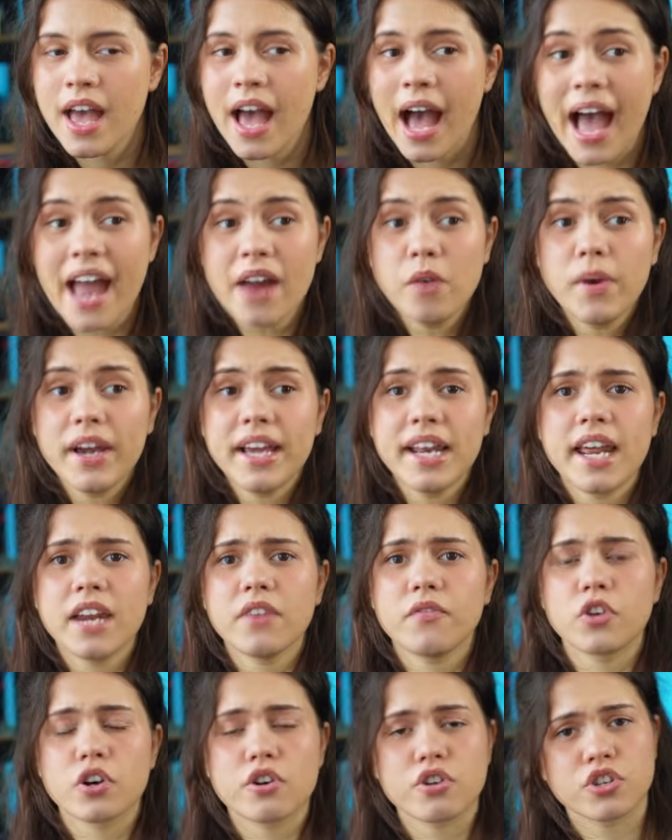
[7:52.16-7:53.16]
waited for
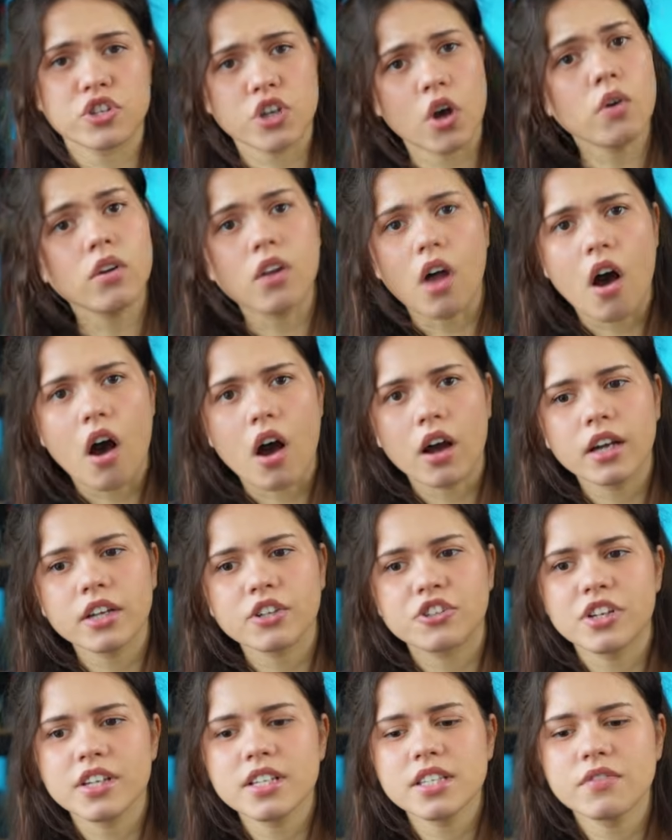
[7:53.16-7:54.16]
so long
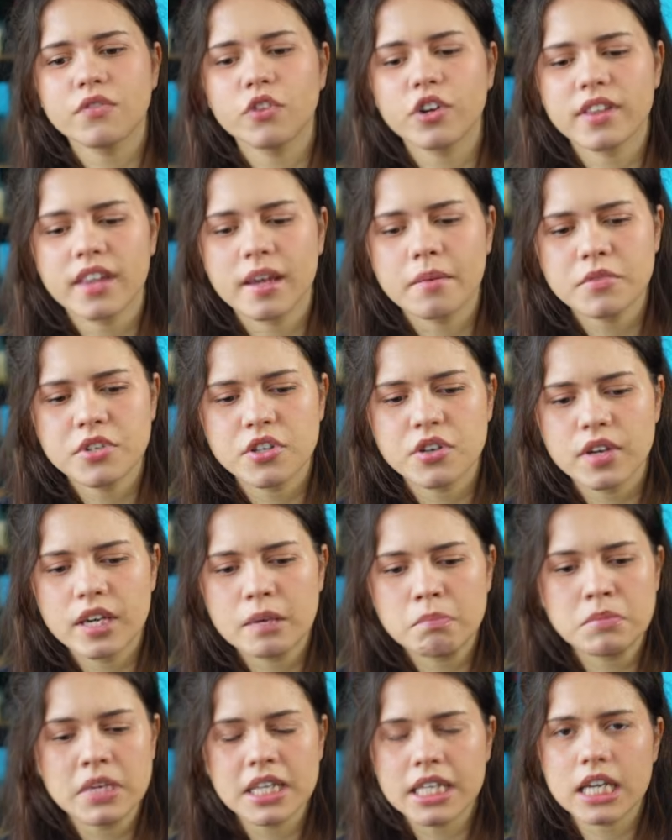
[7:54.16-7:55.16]
just for them to
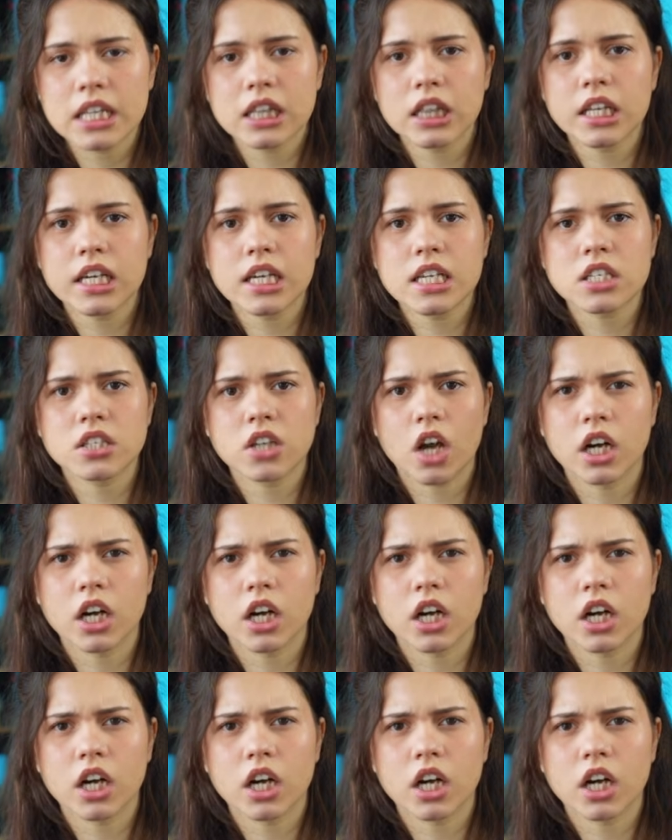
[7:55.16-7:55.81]
immediately start